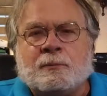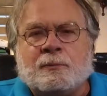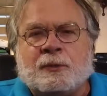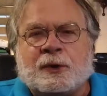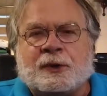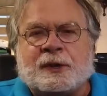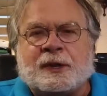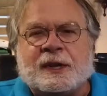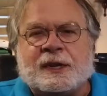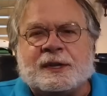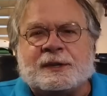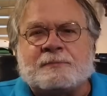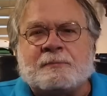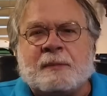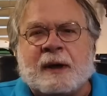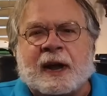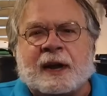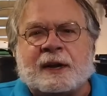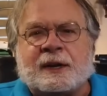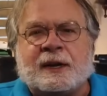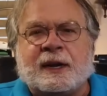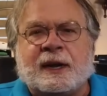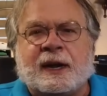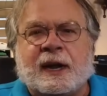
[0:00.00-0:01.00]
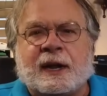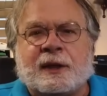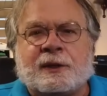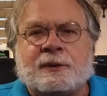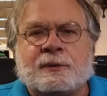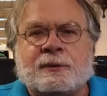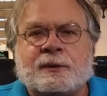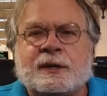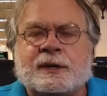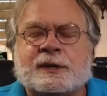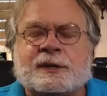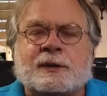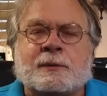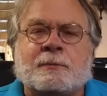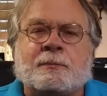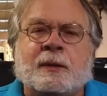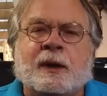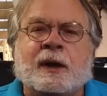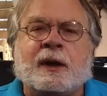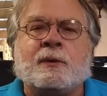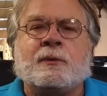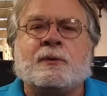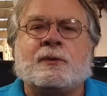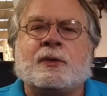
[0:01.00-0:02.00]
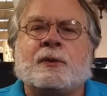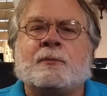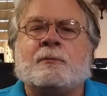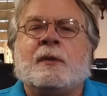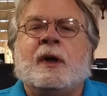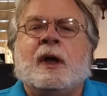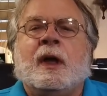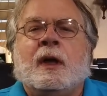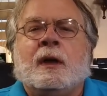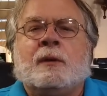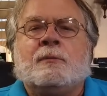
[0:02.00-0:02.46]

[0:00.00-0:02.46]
put these back together just to play with them.